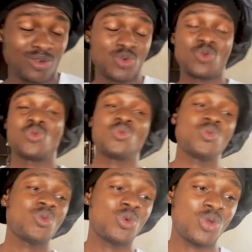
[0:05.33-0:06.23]
know
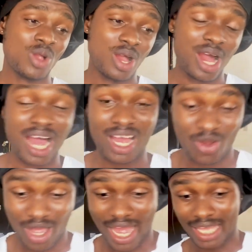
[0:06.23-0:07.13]

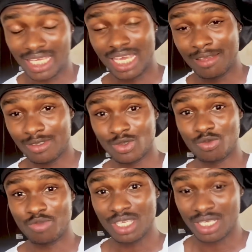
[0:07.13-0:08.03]
how I came to
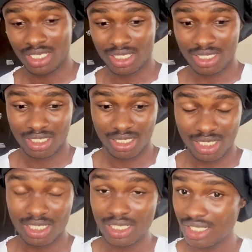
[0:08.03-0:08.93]
be
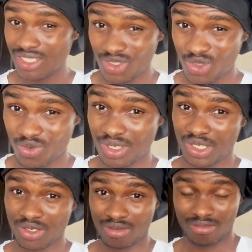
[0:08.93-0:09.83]
in this situation,